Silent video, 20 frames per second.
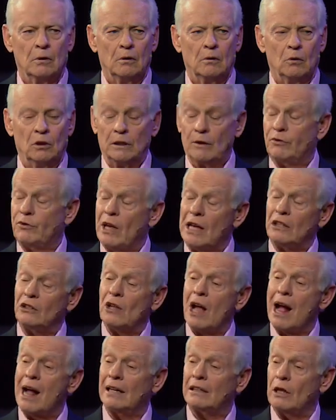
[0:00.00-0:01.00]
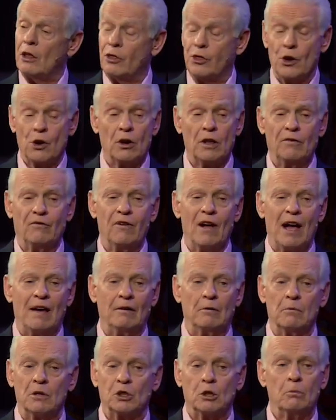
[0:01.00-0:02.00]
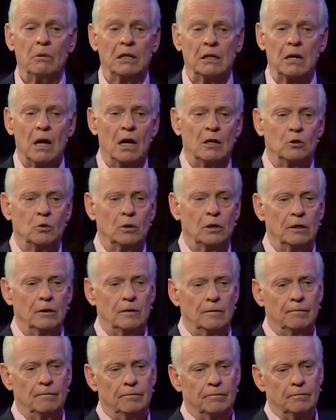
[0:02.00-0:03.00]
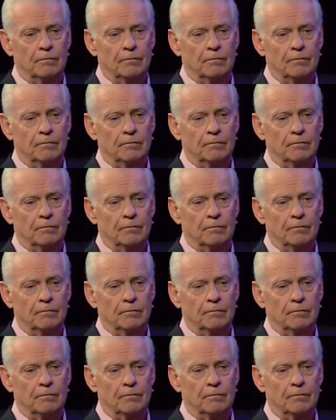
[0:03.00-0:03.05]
Well, if they died at thirty-five, it must have been God's will.